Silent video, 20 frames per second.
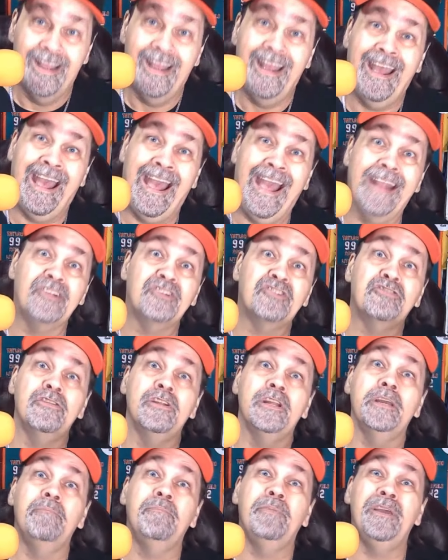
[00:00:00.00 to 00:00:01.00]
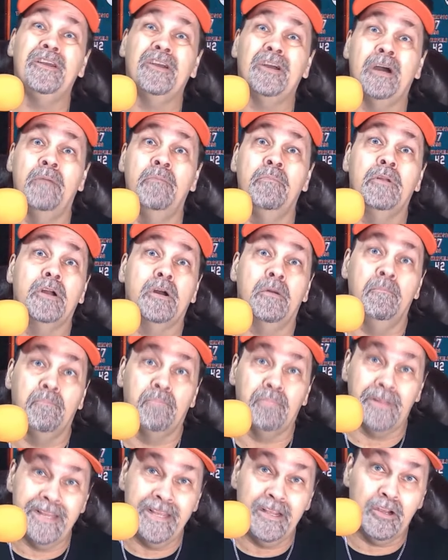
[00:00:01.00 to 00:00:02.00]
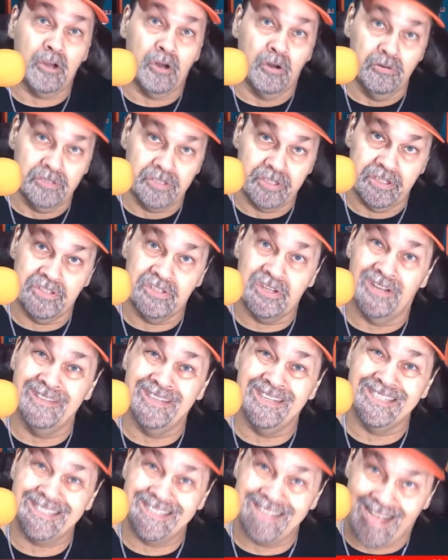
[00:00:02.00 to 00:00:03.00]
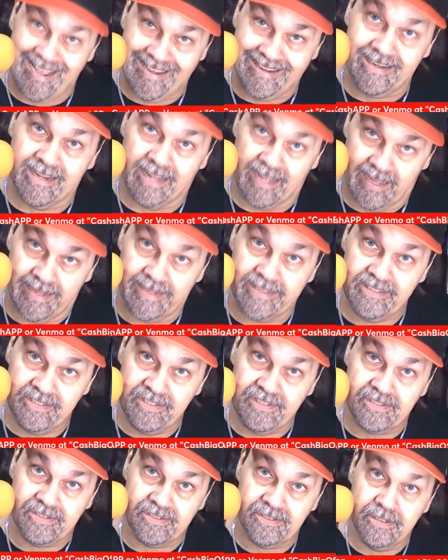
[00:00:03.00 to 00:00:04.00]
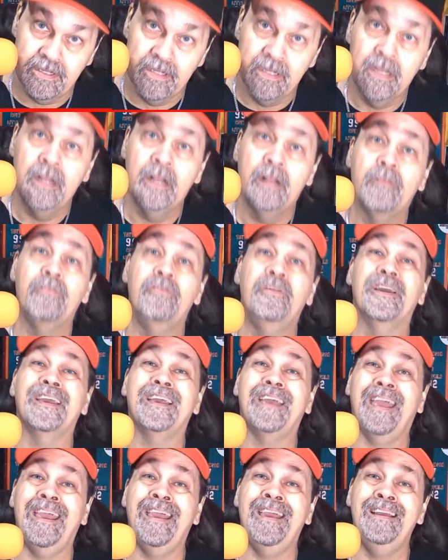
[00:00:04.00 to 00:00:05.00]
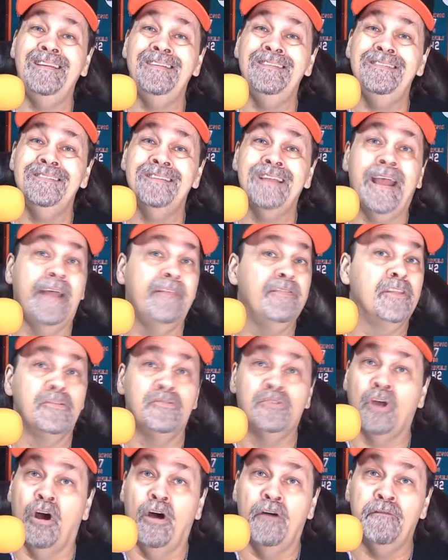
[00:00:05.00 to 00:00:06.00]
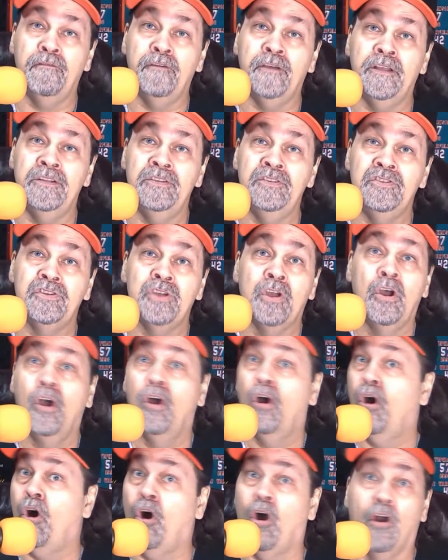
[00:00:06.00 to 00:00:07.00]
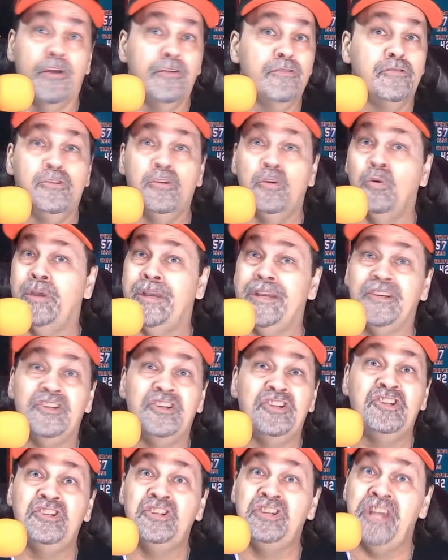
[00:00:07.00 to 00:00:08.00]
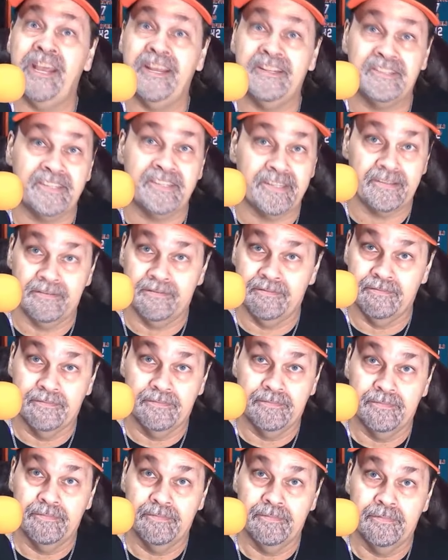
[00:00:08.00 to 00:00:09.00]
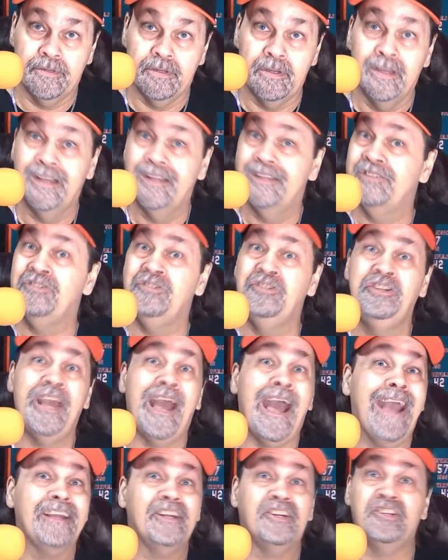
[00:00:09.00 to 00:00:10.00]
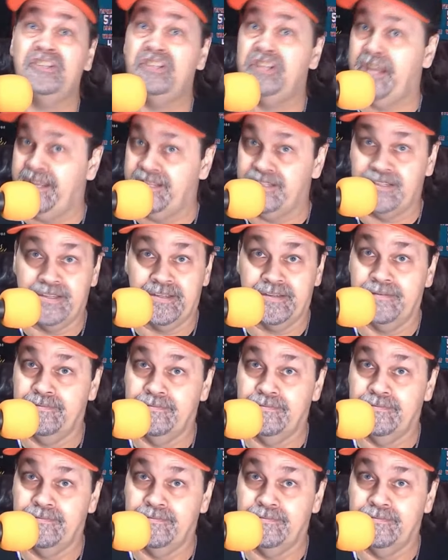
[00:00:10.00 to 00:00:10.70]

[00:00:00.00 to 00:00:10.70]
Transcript: actually become complete coaches on the sidelines, the Canes and the Dolphins aren't doing shit. Jack shit.